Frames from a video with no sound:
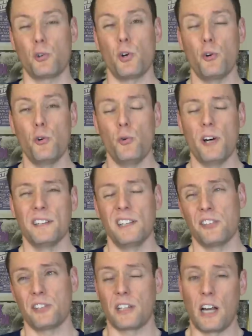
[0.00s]
True,
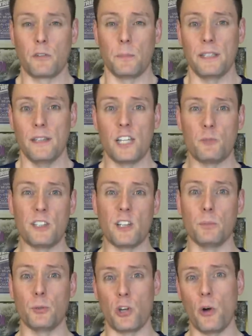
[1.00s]
unless the government lends me
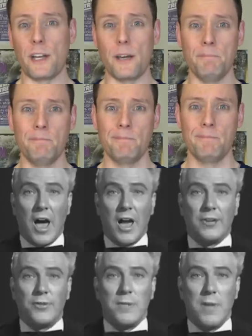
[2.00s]
some plutonium.
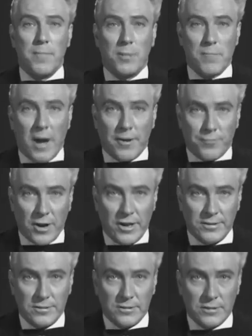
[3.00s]
And remember, my
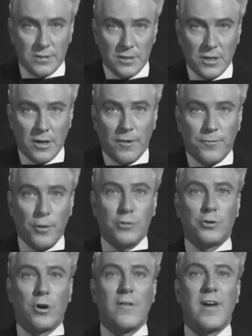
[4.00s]
friend,
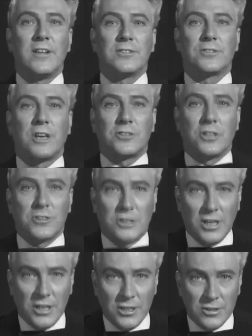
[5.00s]
future events such as
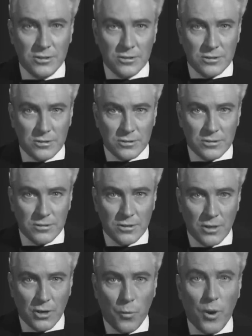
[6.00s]
these
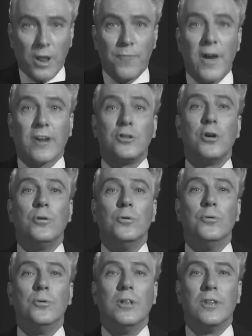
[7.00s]
will affect
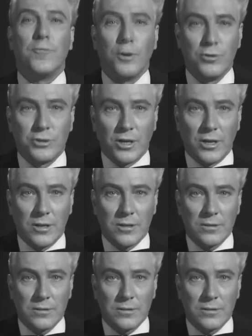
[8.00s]
you in the future.